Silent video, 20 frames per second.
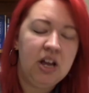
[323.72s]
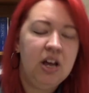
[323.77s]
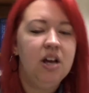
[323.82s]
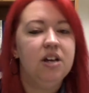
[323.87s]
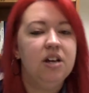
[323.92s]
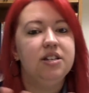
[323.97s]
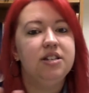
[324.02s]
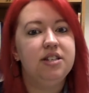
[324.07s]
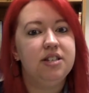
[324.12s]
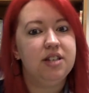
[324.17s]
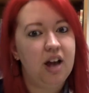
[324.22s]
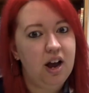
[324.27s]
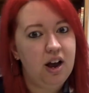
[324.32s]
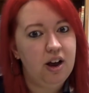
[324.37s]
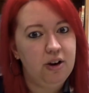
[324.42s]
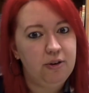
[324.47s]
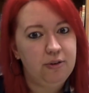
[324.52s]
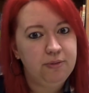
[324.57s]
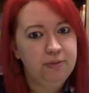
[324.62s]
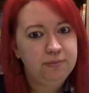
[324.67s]

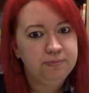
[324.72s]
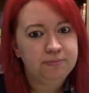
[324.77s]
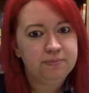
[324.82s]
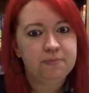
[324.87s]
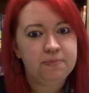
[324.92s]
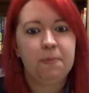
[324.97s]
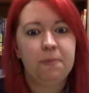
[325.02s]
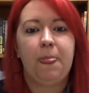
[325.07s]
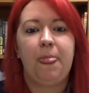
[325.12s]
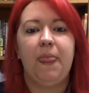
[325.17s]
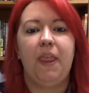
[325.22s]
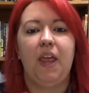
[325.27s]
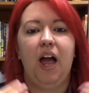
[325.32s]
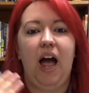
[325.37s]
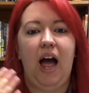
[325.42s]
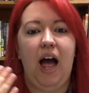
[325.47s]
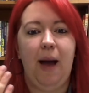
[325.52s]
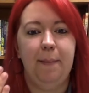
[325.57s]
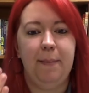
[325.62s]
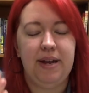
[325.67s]
So
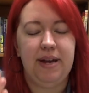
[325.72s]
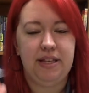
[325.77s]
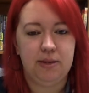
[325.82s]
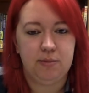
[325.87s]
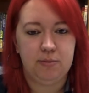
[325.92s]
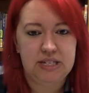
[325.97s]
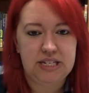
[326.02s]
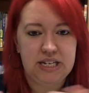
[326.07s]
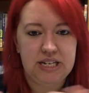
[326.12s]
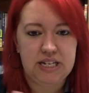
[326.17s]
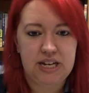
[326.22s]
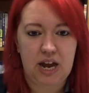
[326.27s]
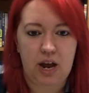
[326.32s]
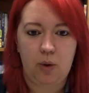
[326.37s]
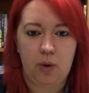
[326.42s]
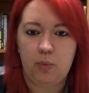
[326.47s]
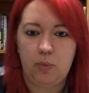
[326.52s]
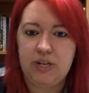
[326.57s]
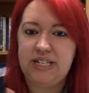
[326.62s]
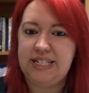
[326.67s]
I made them sit down.
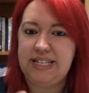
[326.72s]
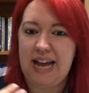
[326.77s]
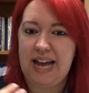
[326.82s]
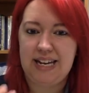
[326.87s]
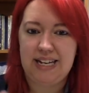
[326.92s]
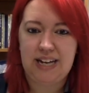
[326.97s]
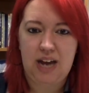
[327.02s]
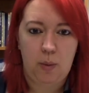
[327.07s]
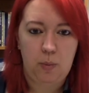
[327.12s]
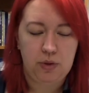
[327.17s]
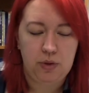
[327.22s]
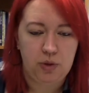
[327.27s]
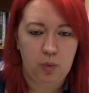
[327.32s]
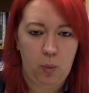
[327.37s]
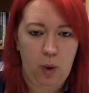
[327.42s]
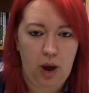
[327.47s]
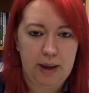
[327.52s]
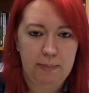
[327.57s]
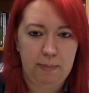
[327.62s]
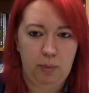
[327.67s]
We sat down with the
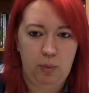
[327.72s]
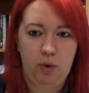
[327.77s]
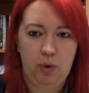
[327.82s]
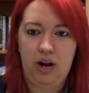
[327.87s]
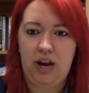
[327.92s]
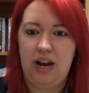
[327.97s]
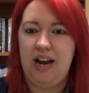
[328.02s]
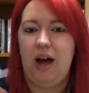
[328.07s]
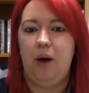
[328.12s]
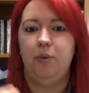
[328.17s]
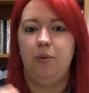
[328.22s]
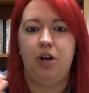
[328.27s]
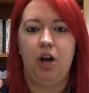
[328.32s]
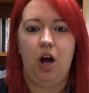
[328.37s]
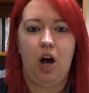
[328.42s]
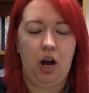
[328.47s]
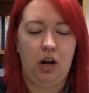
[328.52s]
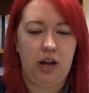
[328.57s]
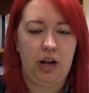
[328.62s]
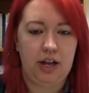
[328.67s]
whiteboard, and I would
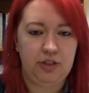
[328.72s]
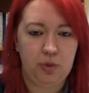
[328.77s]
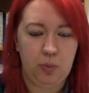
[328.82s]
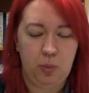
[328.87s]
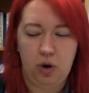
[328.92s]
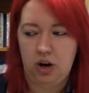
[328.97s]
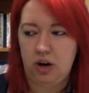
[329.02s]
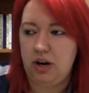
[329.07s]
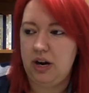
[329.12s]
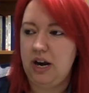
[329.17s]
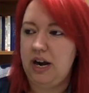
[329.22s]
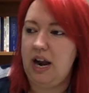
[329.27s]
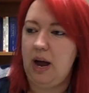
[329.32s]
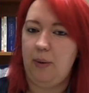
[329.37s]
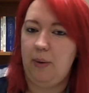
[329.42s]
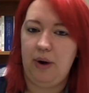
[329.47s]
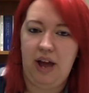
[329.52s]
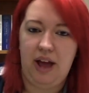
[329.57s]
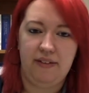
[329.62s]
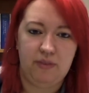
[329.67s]
call out the word, and I would
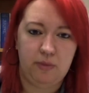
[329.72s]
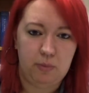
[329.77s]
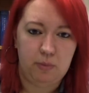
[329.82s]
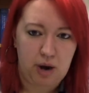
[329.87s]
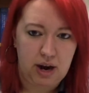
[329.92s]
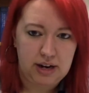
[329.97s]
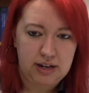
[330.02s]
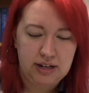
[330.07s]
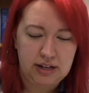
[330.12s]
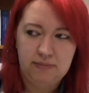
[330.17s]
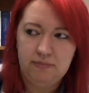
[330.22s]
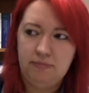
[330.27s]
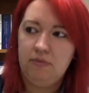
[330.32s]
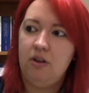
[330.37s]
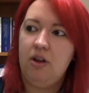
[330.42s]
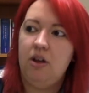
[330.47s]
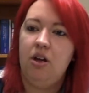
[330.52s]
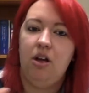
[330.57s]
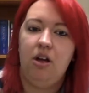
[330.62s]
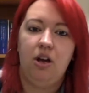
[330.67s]
have them write it.
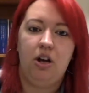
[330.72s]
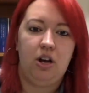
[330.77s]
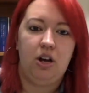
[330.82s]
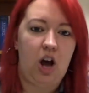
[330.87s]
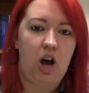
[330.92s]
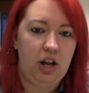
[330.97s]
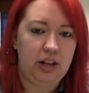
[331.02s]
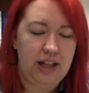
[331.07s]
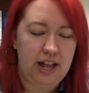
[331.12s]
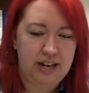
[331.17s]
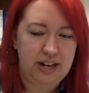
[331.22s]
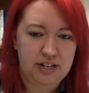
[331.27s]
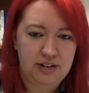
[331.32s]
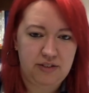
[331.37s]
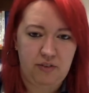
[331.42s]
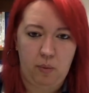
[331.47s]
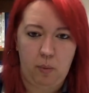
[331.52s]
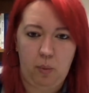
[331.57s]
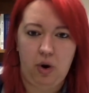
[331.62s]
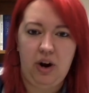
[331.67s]
Call out a
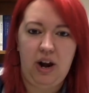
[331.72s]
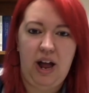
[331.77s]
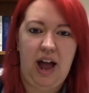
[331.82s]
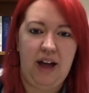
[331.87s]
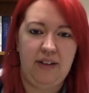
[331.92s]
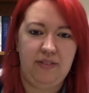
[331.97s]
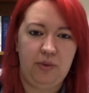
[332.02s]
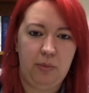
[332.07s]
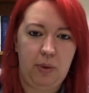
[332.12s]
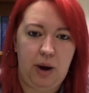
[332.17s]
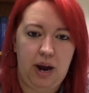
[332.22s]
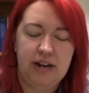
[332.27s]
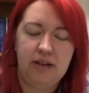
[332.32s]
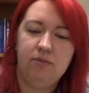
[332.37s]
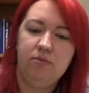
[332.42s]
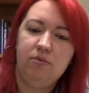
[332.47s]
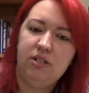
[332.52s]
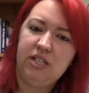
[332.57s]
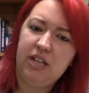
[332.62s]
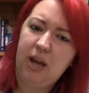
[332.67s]
different word, have them write it.
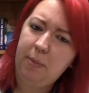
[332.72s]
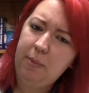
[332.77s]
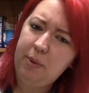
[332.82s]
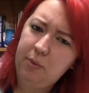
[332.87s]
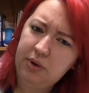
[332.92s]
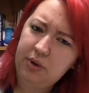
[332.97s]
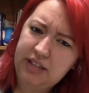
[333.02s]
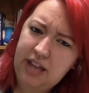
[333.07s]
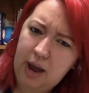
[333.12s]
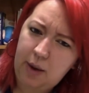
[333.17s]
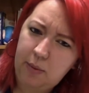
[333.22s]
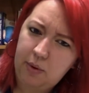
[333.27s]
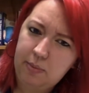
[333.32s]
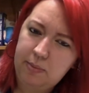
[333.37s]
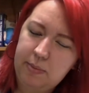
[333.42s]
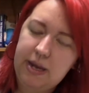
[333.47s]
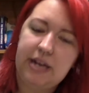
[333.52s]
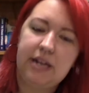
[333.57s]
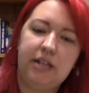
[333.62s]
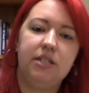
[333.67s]
Tell me what that one
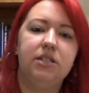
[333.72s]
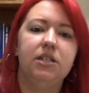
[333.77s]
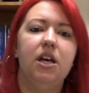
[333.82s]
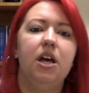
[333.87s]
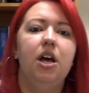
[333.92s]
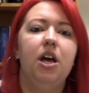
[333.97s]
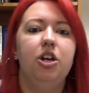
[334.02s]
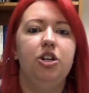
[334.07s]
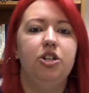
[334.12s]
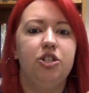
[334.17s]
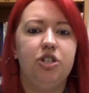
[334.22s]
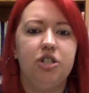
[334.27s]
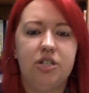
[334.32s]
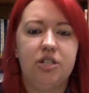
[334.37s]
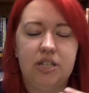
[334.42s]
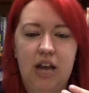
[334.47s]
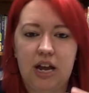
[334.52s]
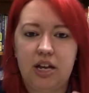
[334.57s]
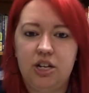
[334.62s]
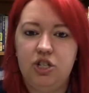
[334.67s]
means. Just
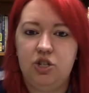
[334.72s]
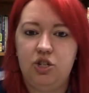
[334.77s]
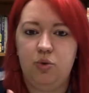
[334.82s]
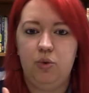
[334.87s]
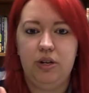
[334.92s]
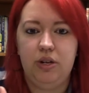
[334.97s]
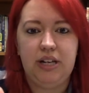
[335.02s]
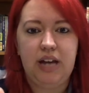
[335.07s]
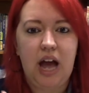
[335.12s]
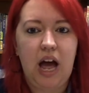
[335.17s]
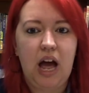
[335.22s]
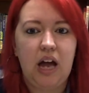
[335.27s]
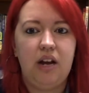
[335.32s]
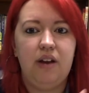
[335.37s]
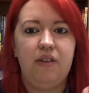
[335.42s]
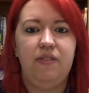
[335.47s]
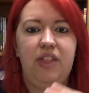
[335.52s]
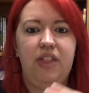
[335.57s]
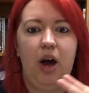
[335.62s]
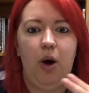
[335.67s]
doing kind
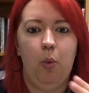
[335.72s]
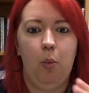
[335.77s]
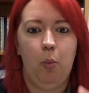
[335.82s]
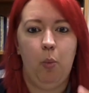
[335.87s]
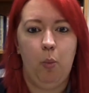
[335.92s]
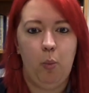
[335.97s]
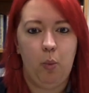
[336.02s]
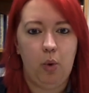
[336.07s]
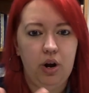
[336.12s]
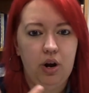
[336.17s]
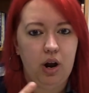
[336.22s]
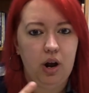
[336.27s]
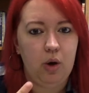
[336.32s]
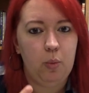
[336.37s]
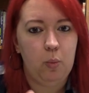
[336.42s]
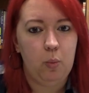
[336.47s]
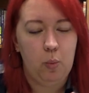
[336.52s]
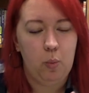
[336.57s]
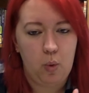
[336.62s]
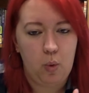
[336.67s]
of that
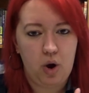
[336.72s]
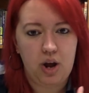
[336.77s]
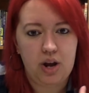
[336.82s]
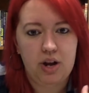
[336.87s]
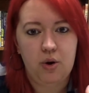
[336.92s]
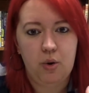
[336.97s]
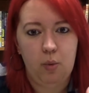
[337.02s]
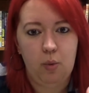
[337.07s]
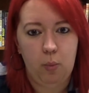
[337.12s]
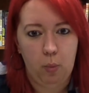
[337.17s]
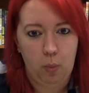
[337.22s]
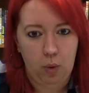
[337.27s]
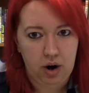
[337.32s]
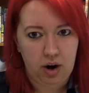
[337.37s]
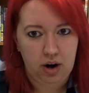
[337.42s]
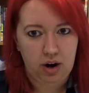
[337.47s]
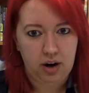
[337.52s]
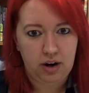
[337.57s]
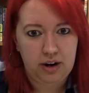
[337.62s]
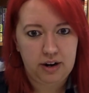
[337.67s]
one-on-one
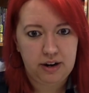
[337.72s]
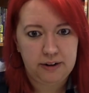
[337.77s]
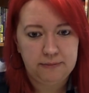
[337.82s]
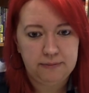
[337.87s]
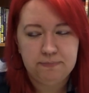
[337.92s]
work